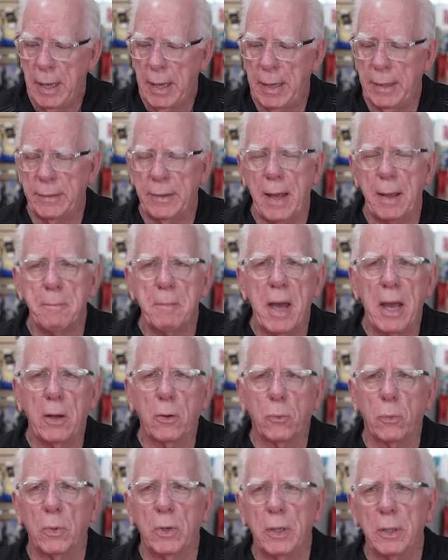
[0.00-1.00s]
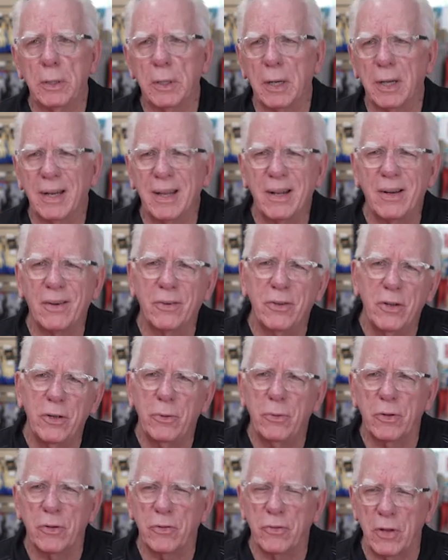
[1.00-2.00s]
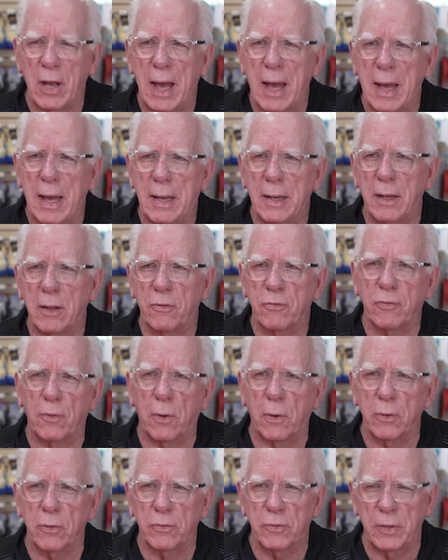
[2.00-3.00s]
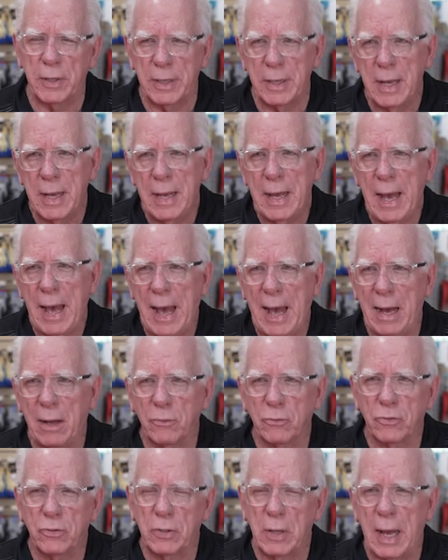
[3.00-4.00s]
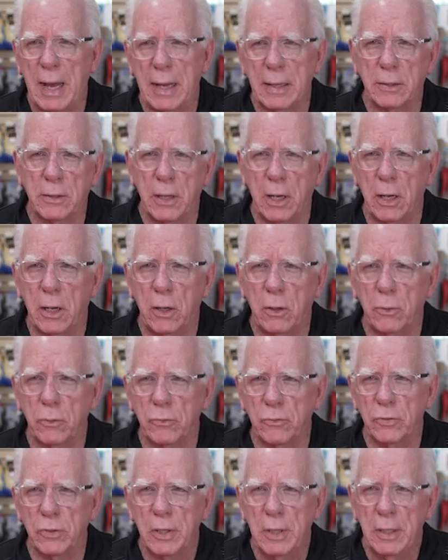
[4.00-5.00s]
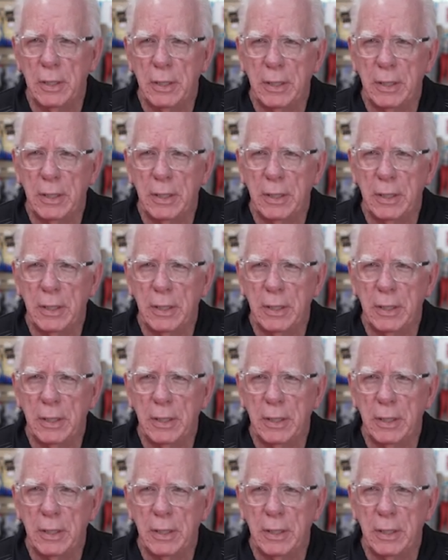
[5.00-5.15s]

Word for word: and they make one a little new design as far as the outside goes.